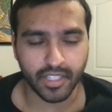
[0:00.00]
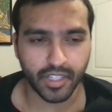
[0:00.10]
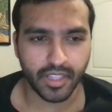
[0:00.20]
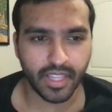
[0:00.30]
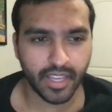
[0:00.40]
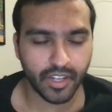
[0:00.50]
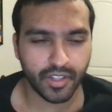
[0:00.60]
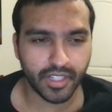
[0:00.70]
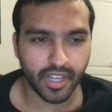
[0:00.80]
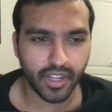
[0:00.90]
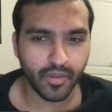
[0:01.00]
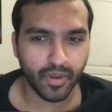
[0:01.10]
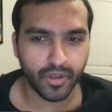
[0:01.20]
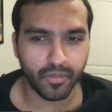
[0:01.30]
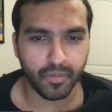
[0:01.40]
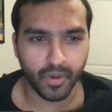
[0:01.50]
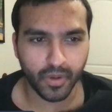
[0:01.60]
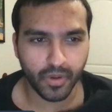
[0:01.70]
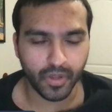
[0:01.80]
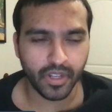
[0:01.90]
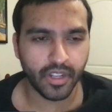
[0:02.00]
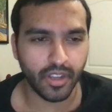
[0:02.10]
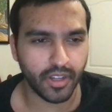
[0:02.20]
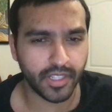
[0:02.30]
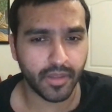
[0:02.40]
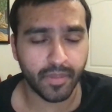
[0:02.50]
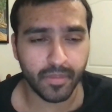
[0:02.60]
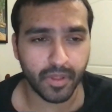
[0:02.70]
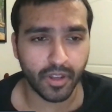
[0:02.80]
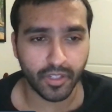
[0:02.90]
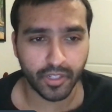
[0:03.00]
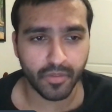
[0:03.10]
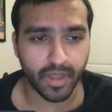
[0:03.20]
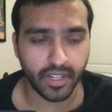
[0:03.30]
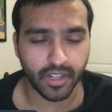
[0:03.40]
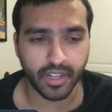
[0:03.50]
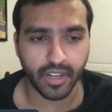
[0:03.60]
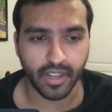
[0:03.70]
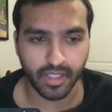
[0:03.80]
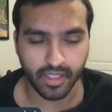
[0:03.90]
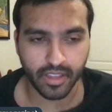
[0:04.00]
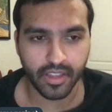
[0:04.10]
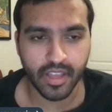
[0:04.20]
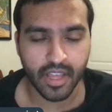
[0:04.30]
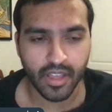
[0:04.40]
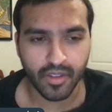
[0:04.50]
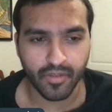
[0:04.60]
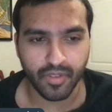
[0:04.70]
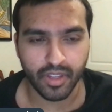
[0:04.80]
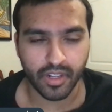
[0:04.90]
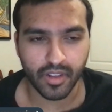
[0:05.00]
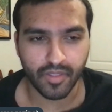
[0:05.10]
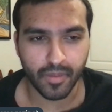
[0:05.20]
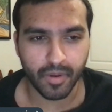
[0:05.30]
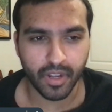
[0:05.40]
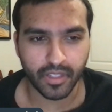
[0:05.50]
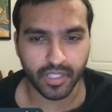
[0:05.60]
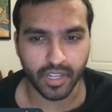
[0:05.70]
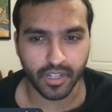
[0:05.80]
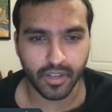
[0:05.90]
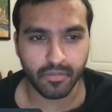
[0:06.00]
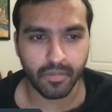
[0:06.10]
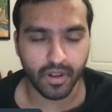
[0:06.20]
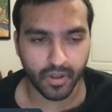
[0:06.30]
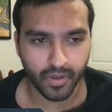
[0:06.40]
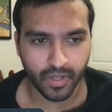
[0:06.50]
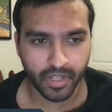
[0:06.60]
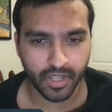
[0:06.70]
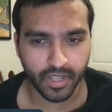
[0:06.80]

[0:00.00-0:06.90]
So the Hindustani word mukut, or some people also mention another version of the pronunciation makut